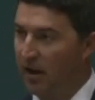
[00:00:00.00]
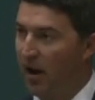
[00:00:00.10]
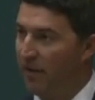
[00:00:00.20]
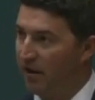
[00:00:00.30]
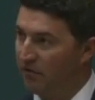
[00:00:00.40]

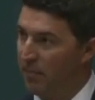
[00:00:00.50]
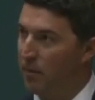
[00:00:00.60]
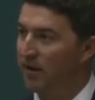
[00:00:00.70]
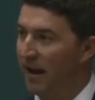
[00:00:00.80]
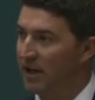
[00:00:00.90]
of that
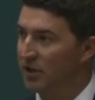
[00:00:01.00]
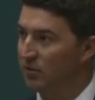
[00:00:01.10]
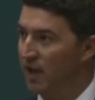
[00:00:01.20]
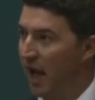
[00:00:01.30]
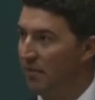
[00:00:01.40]
reputational
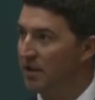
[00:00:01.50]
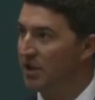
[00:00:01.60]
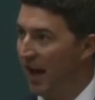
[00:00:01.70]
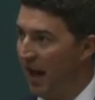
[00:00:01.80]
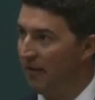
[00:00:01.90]
damage
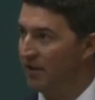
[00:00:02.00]
ever